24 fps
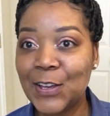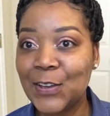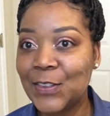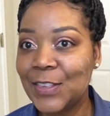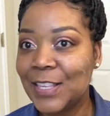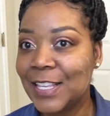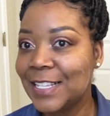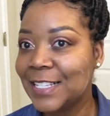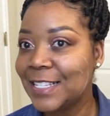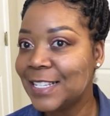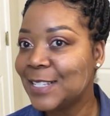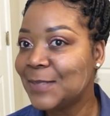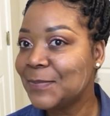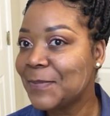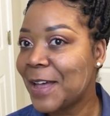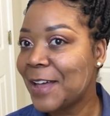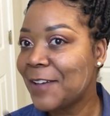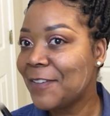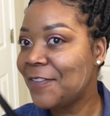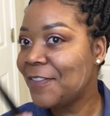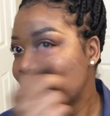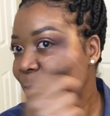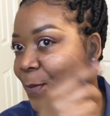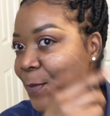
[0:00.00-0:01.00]
So this is
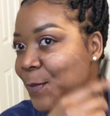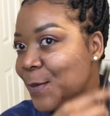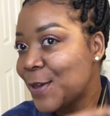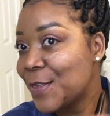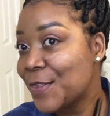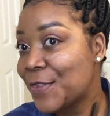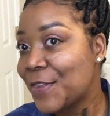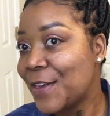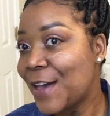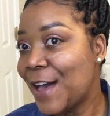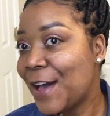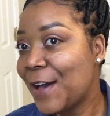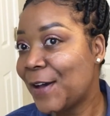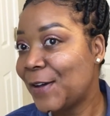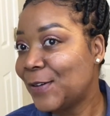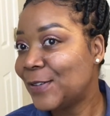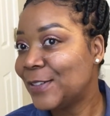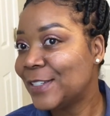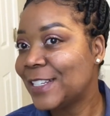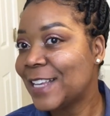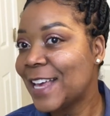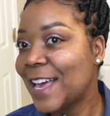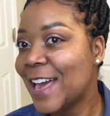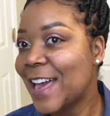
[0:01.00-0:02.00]
my
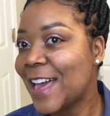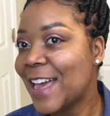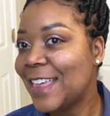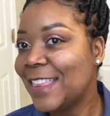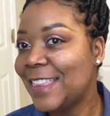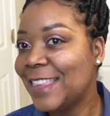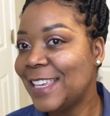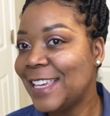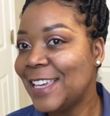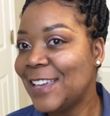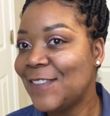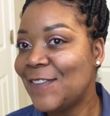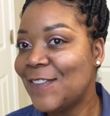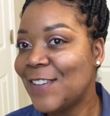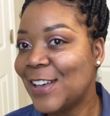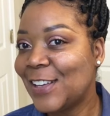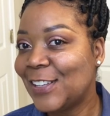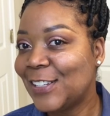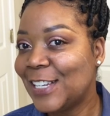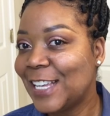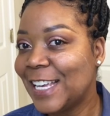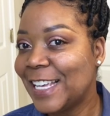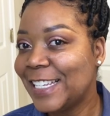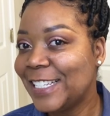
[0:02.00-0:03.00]
without the
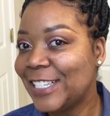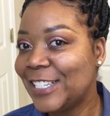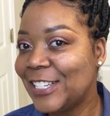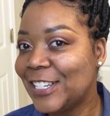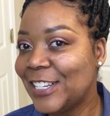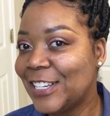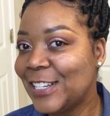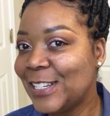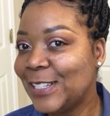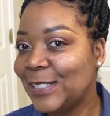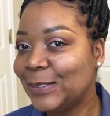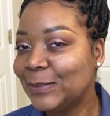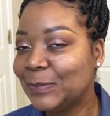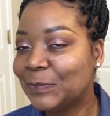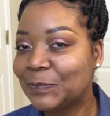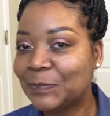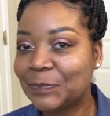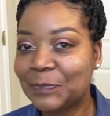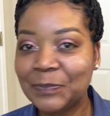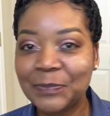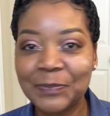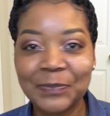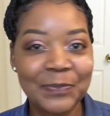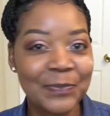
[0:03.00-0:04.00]
foundation.
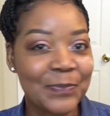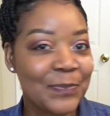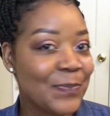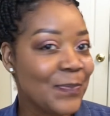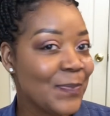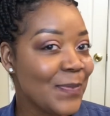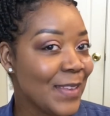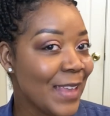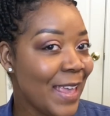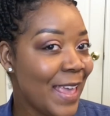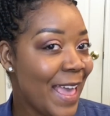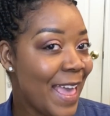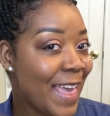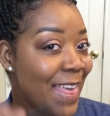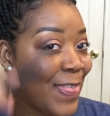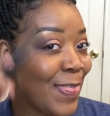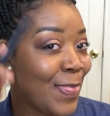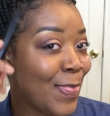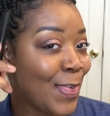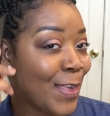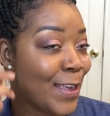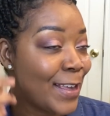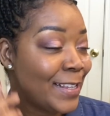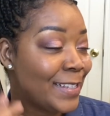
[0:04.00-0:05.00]

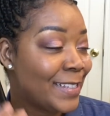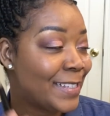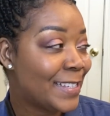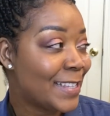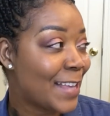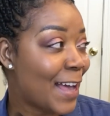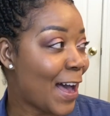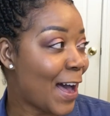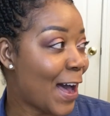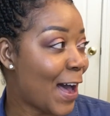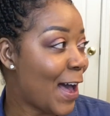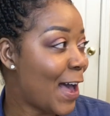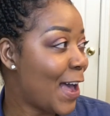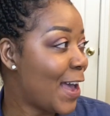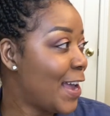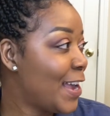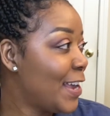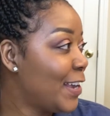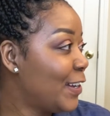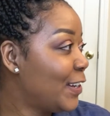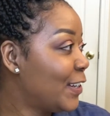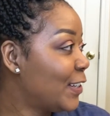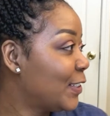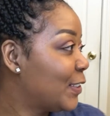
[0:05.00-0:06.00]
And this
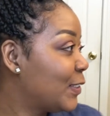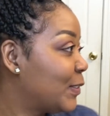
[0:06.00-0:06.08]
side,